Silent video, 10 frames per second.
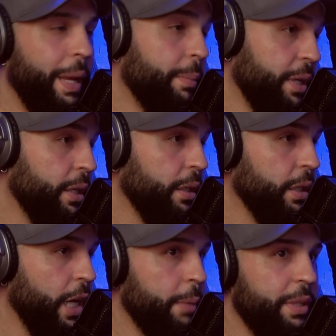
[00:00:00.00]
Maybe.
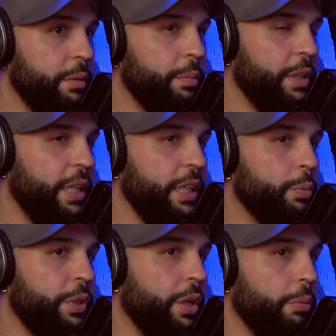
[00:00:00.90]
I mean, but the thing is,
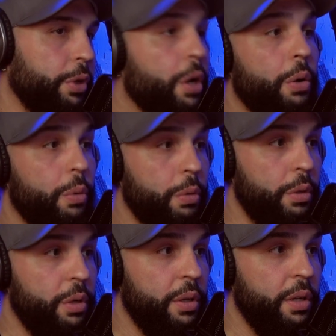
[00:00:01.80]
we don't know.
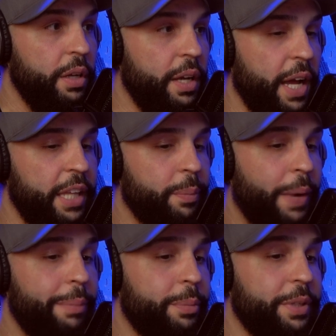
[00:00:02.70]
And the
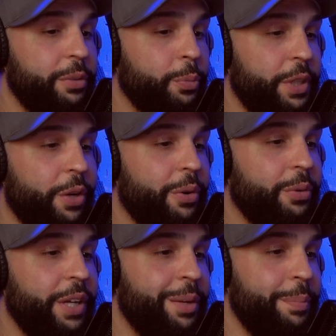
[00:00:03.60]
problem is, we don't
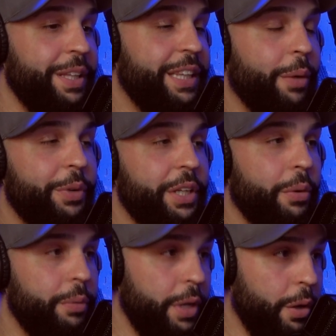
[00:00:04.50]
admit that we
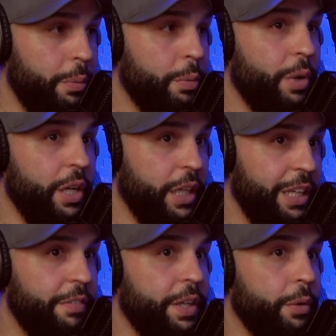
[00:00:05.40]
don't know. We want to
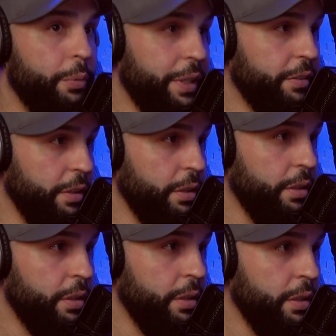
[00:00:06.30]
give it a reason
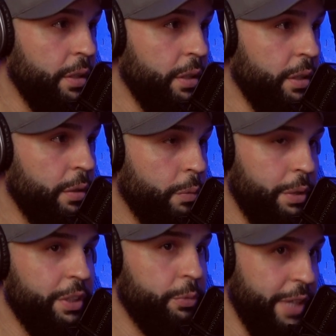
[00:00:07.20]

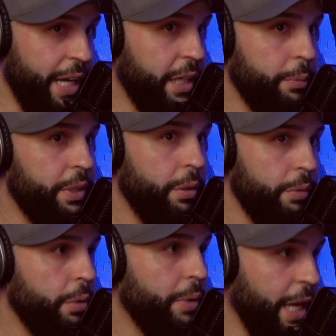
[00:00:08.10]
when in reality, we
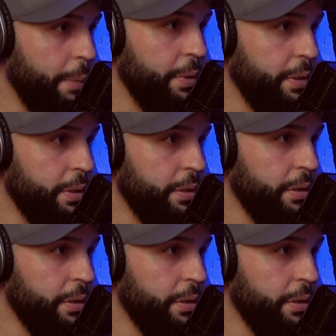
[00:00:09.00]
don't know what happened.